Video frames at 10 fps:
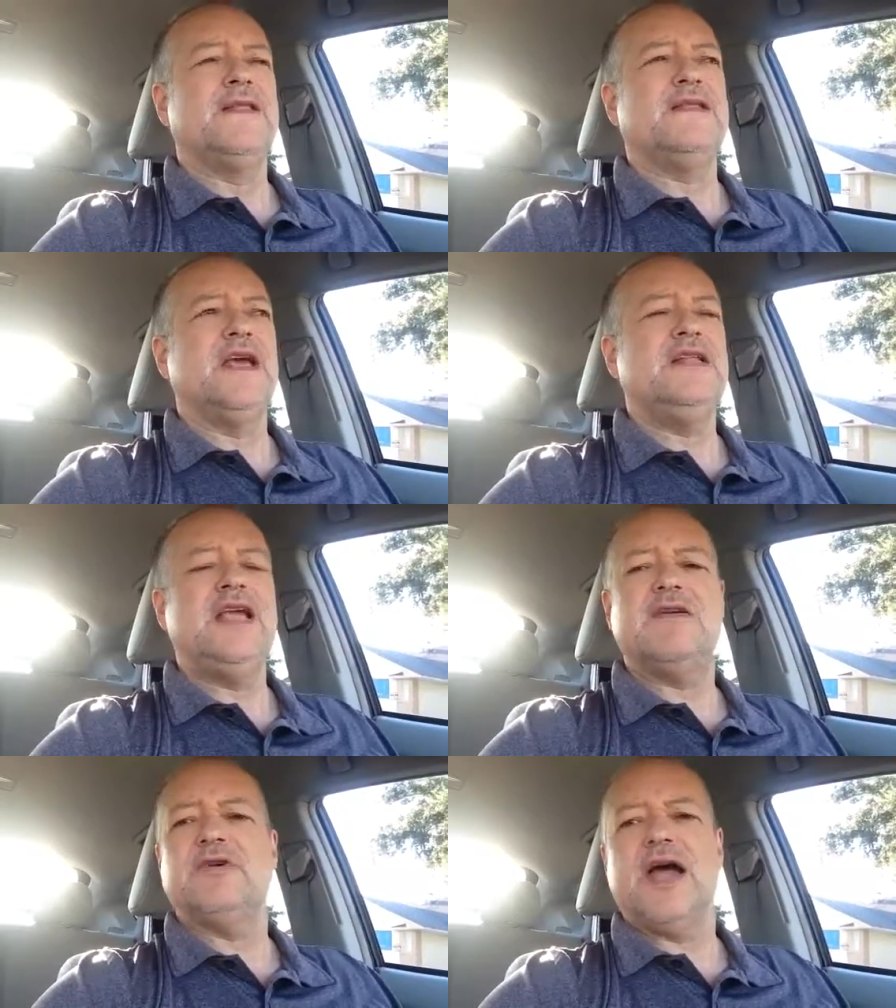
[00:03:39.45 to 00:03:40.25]
they
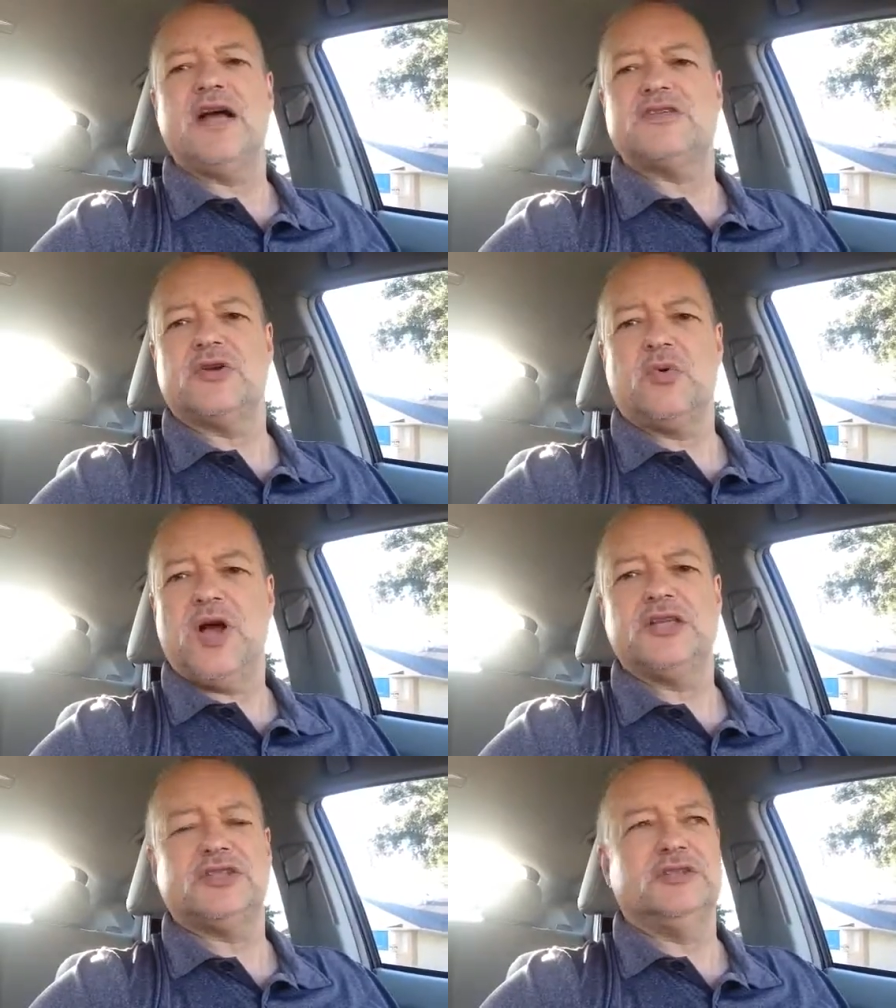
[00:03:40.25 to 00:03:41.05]
never ask the
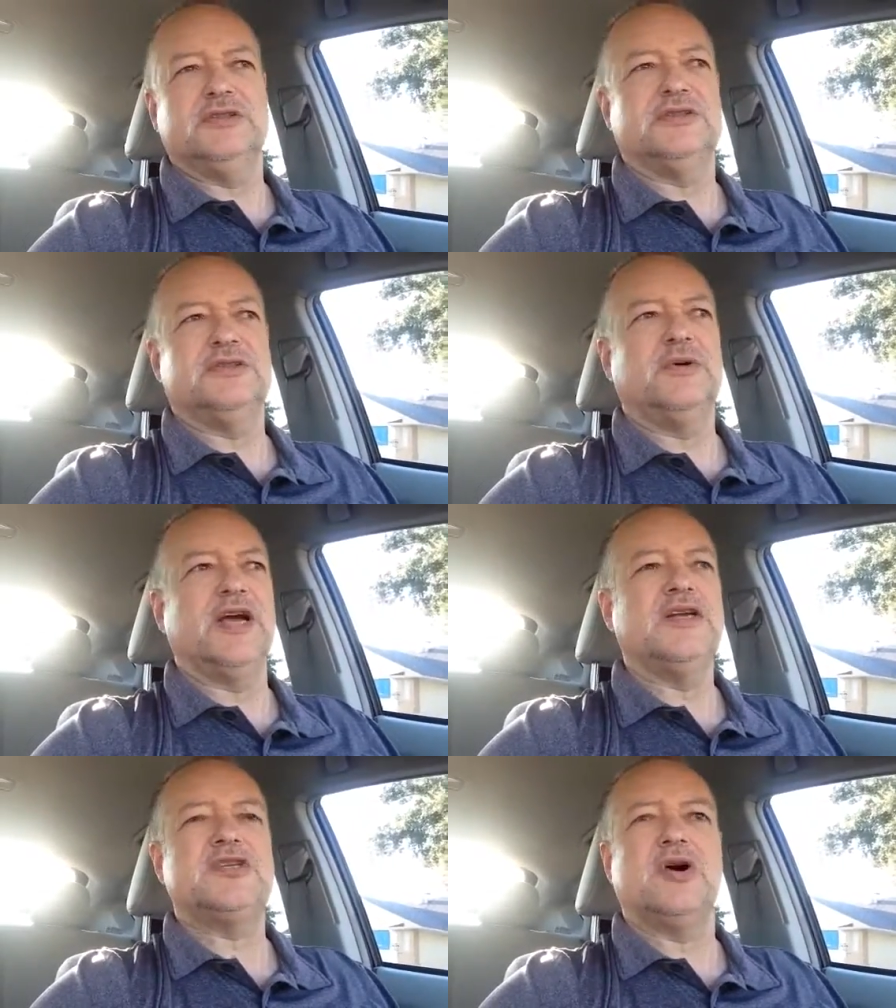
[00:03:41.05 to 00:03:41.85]
questions.
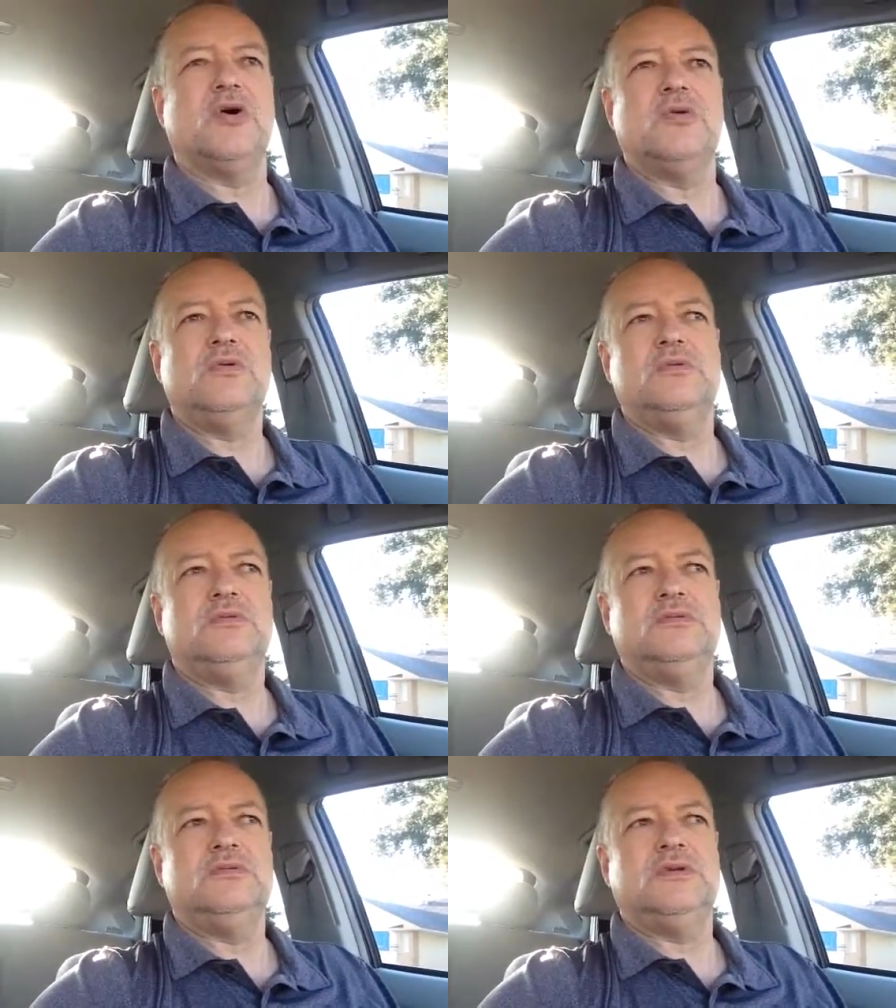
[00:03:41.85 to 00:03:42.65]
Okay, so
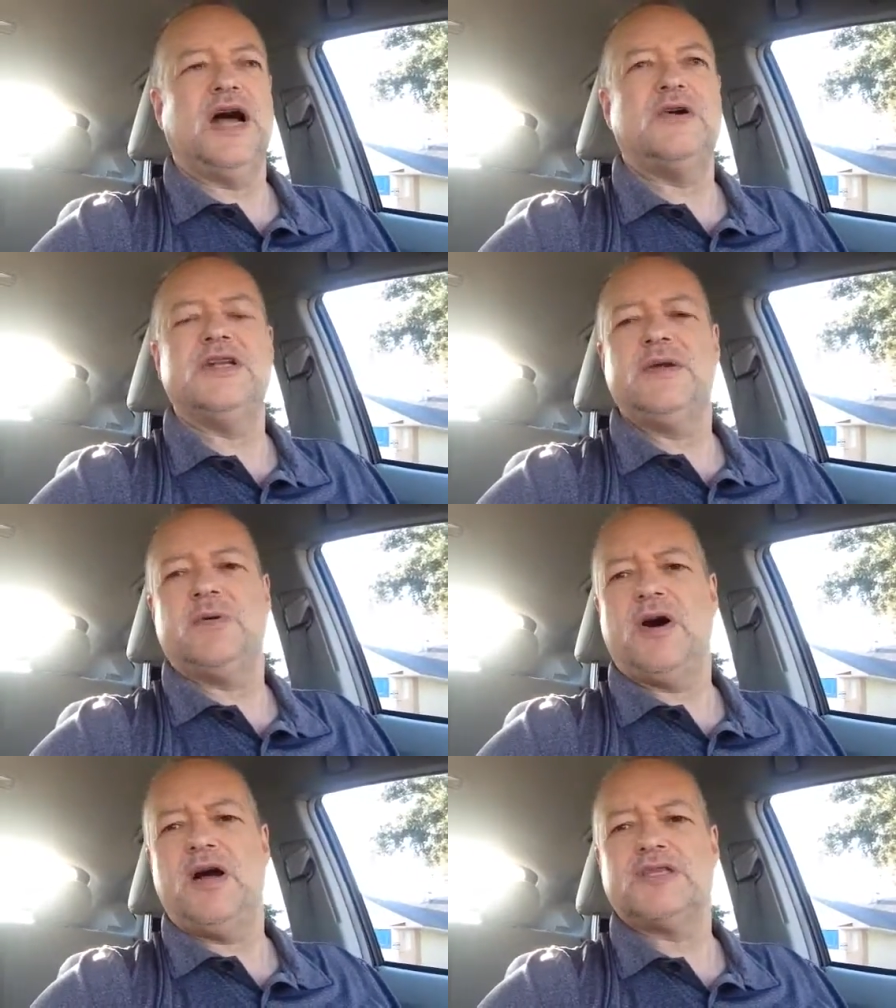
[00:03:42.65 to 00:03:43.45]
how can they
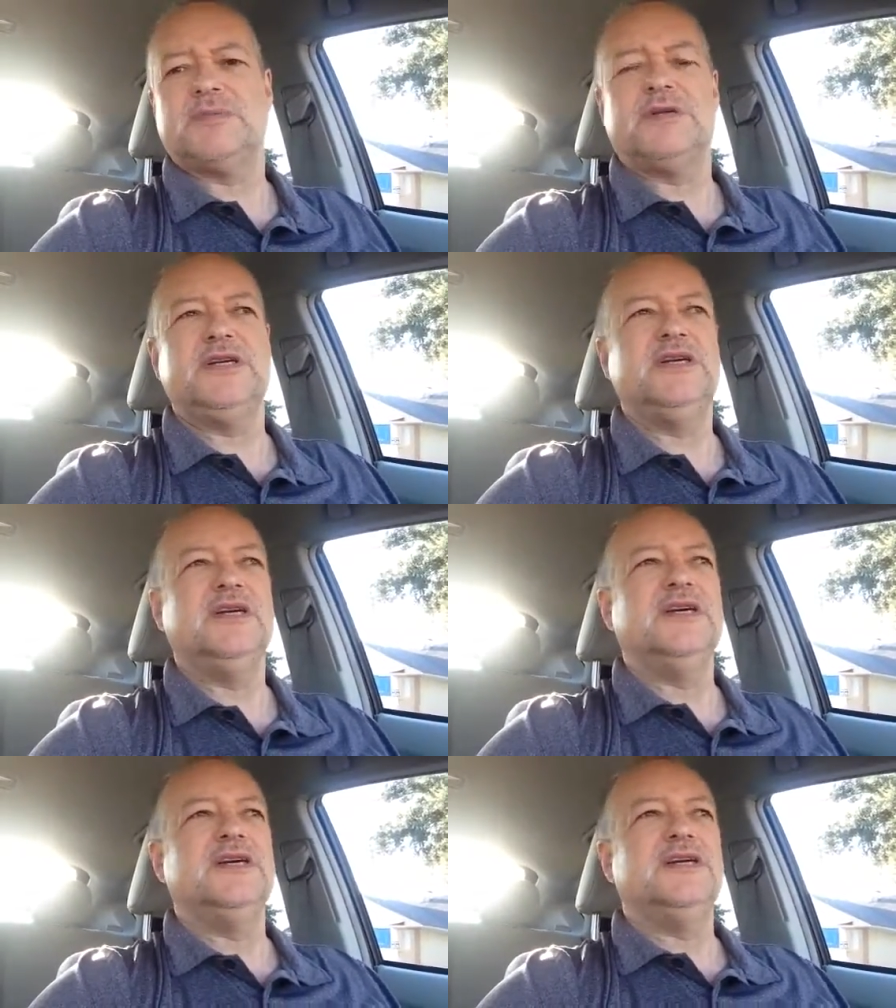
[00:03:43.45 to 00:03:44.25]
possibly
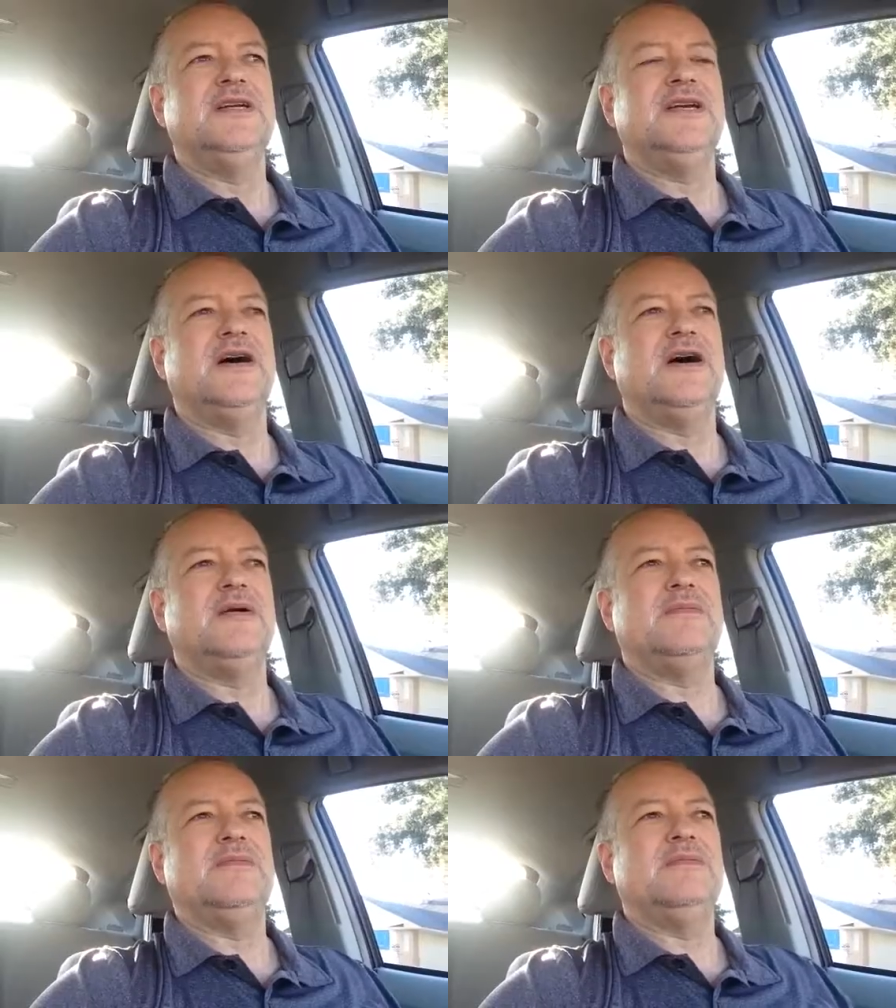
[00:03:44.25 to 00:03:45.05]

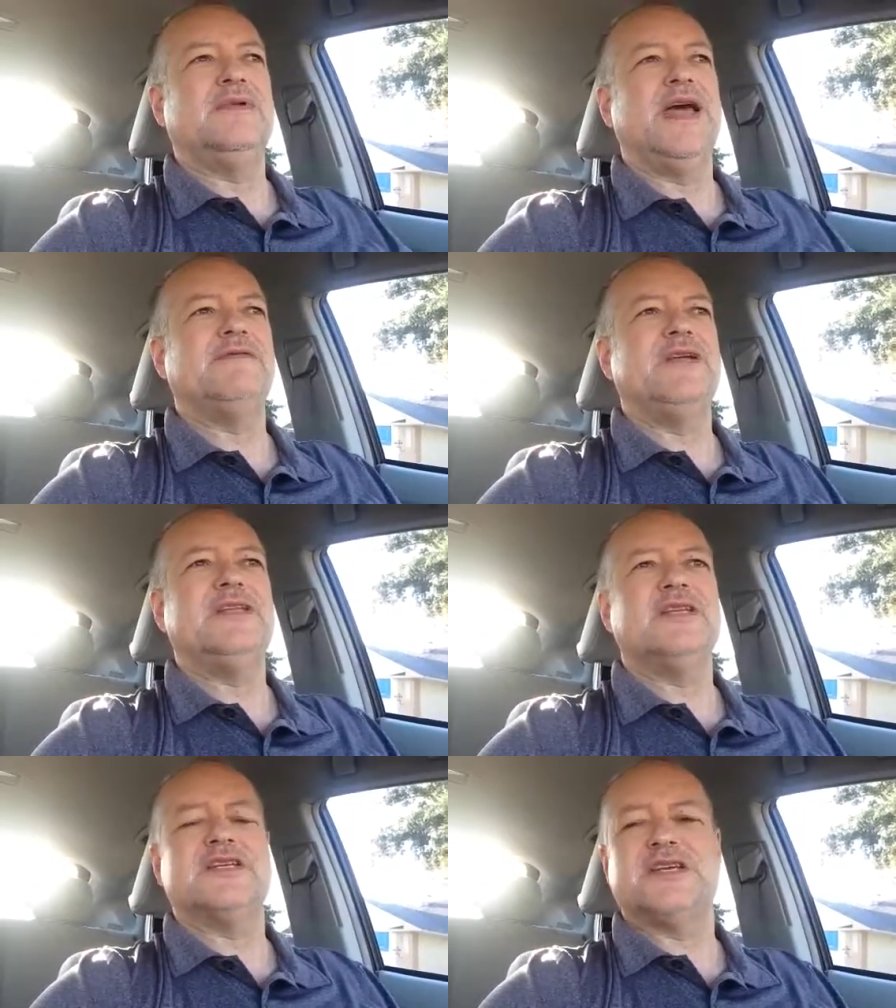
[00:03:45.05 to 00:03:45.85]
have
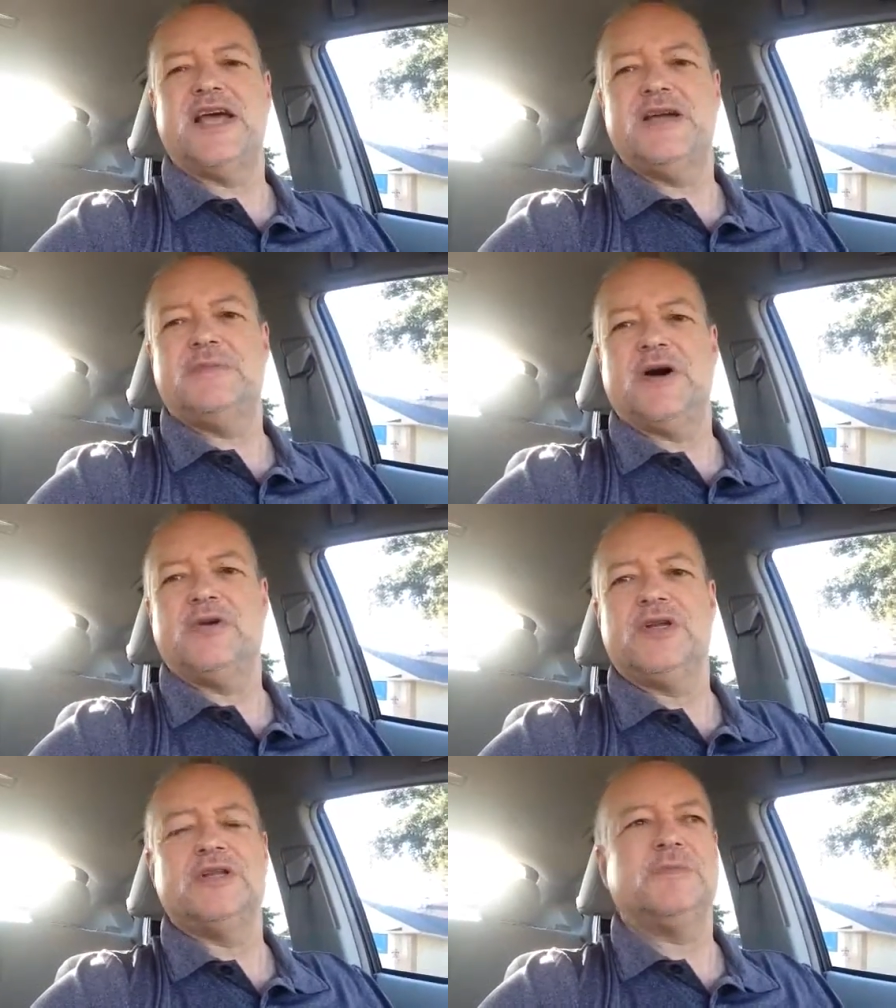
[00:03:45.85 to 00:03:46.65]
anything to say about it?